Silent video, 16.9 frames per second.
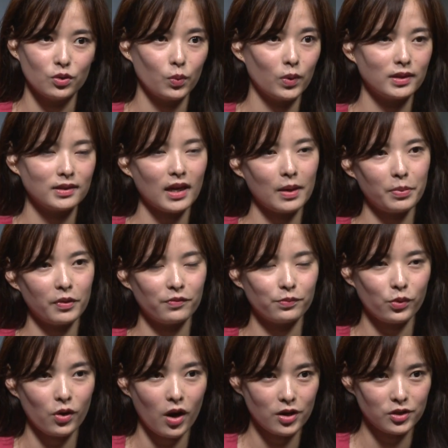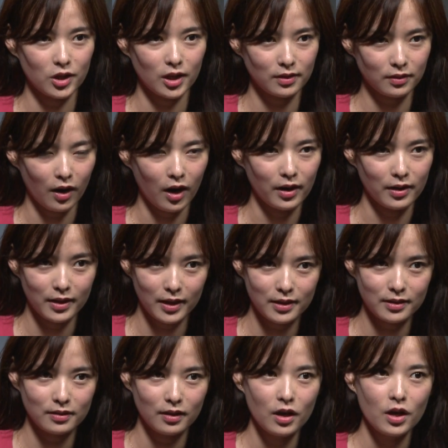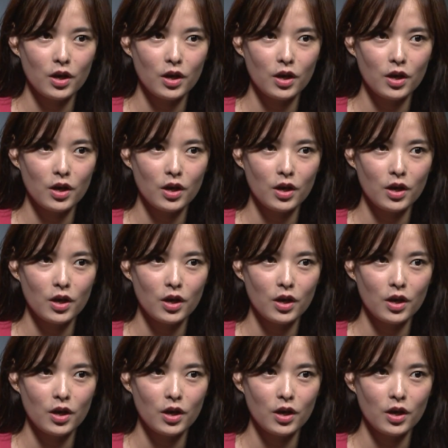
what type of projects are this.